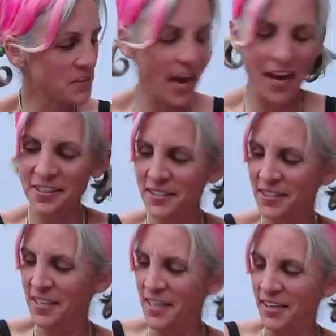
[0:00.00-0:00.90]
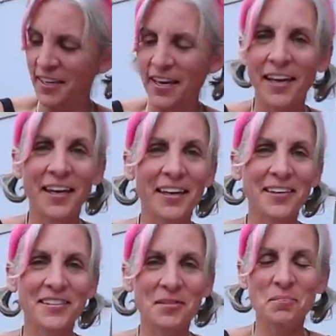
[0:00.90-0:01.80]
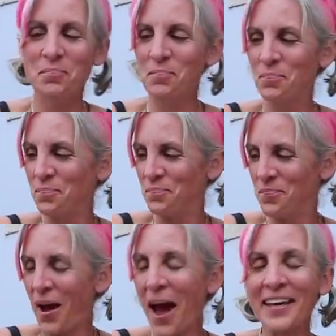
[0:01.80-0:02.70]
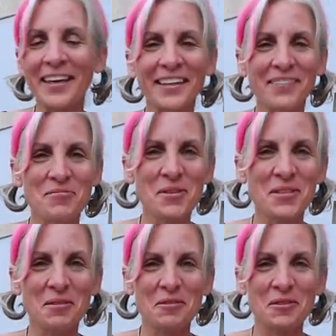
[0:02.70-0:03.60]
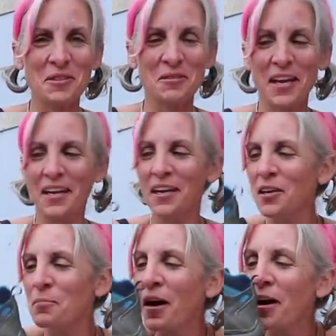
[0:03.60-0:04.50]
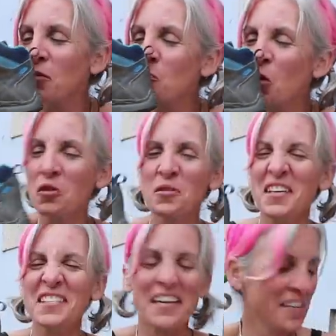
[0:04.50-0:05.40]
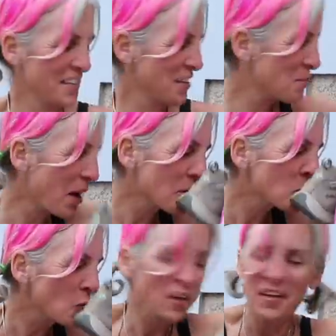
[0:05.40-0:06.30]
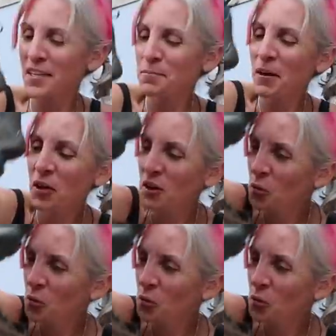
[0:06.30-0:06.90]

sacks, and hiking boots that we're donating. Goodbye. Oh, they stink. Goodbye. It's been good.